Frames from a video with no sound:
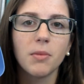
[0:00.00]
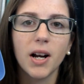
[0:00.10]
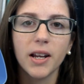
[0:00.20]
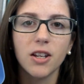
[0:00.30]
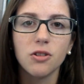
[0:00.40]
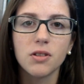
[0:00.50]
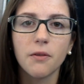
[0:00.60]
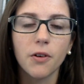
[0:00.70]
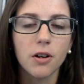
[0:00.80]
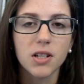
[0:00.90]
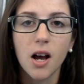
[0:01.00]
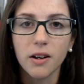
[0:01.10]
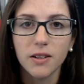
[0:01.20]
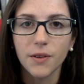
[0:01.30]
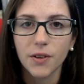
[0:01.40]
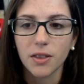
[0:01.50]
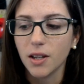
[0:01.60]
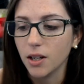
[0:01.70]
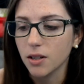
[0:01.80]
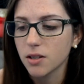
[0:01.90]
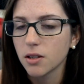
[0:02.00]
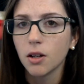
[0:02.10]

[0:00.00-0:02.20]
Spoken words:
and I can use it for a ton of different things.